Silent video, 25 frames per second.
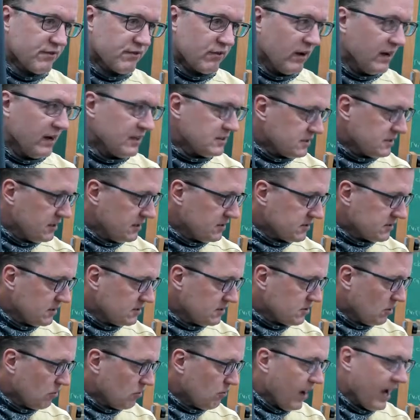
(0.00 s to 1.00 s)
for instance.
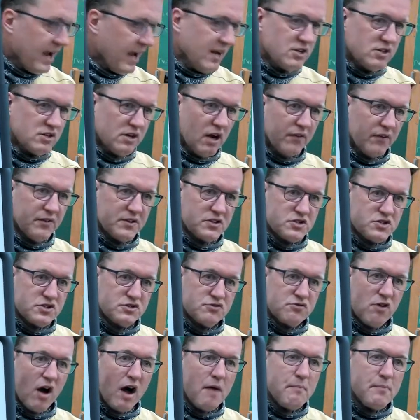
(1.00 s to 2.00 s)
There's a range called the
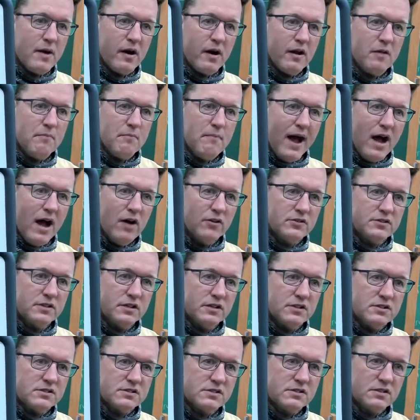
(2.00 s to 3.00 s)
Strawberry
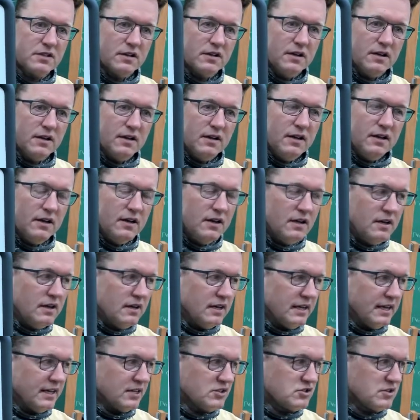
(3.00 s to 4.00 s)
Mountains
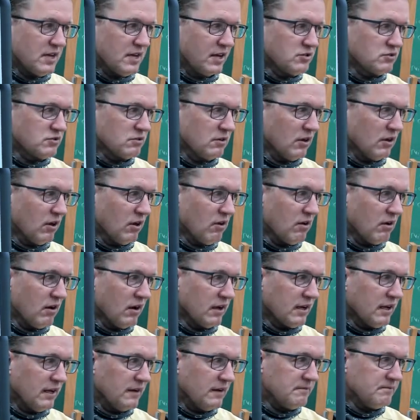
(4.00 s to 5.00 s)
in central
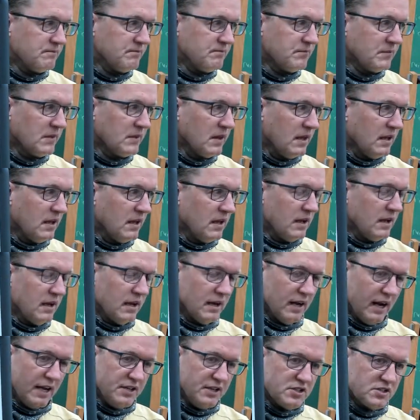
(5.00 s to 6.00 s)
Oregon.
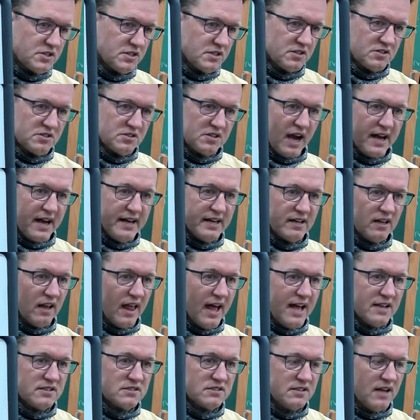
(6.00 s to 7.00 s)
And I just decided
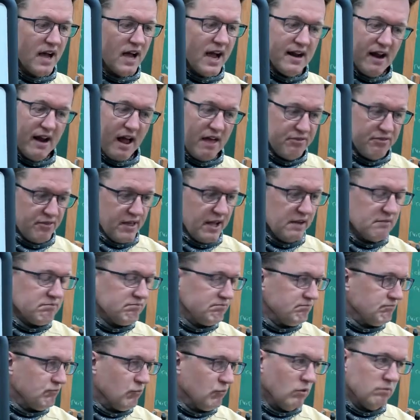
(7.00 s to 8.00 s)
last night, I think
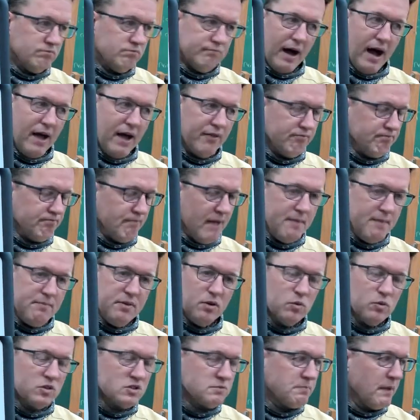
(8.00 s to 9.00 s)
I,
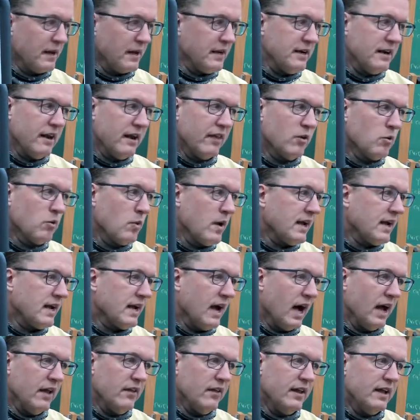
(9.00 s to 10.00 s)
maybe we'll spend another week
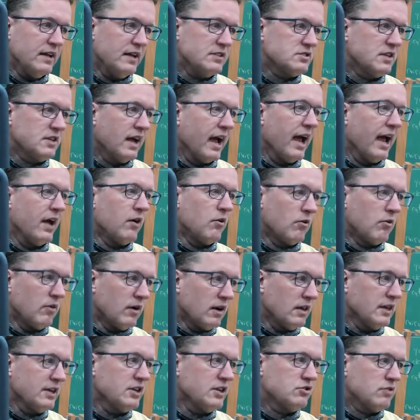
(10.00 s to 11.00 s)
on this and
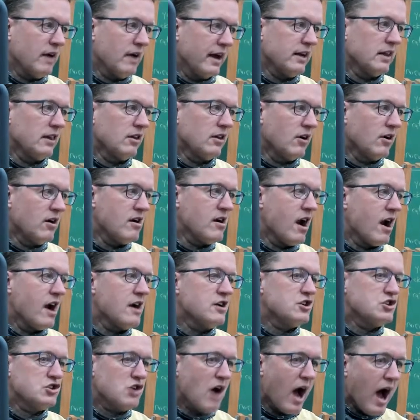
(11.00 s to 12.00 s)
really try to learn
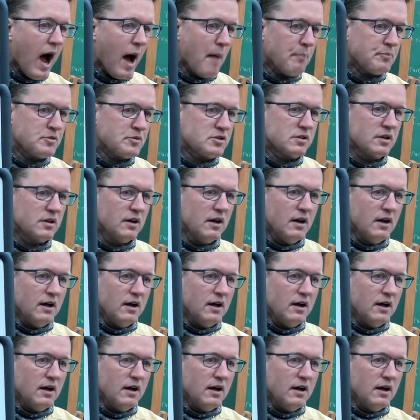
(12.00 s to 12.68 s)
our chops